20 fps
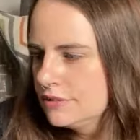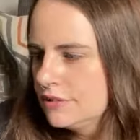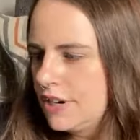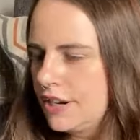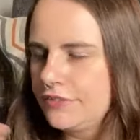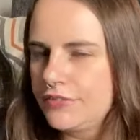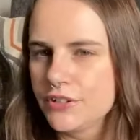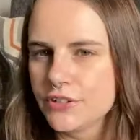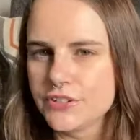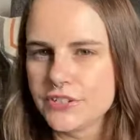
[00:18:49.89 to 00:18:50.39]
I
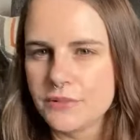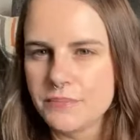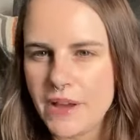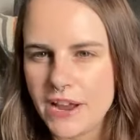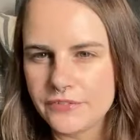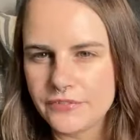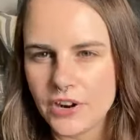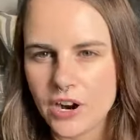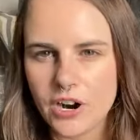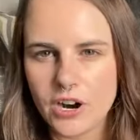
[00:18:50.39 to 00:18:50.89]
feel so
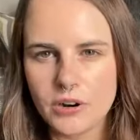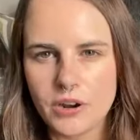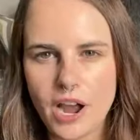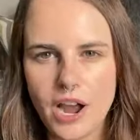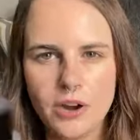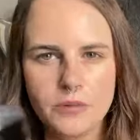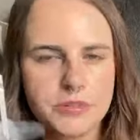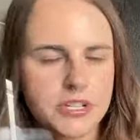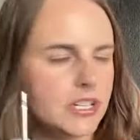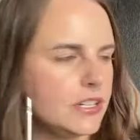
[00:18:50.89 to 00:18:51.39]
bad for her. I
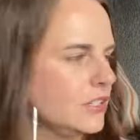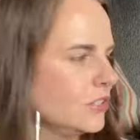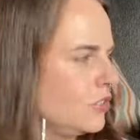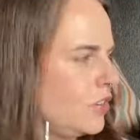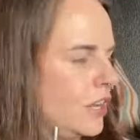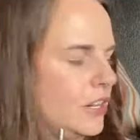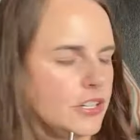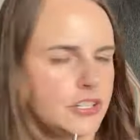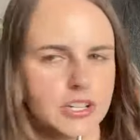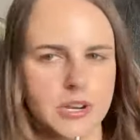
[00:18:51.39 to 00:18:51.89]
hope she doesn't
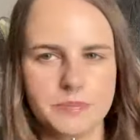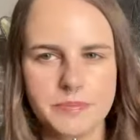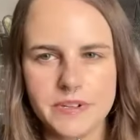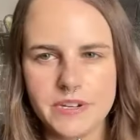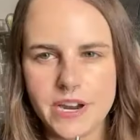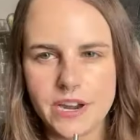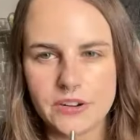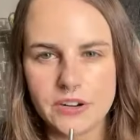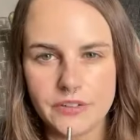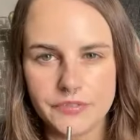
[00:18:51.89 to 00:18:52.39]
try to jump
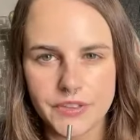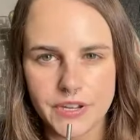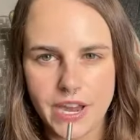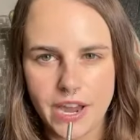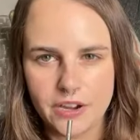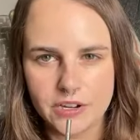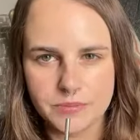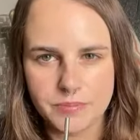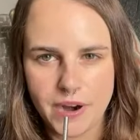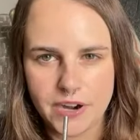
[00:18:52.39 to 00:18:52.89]
down off the
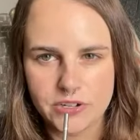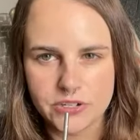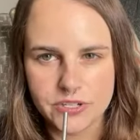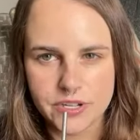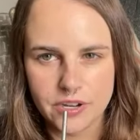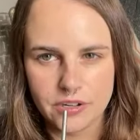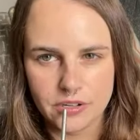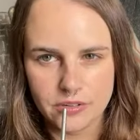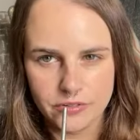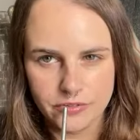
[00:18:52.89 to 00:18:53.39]
couch by
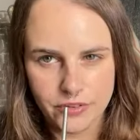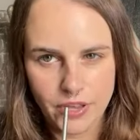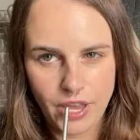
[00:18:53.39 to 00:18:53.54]
herself.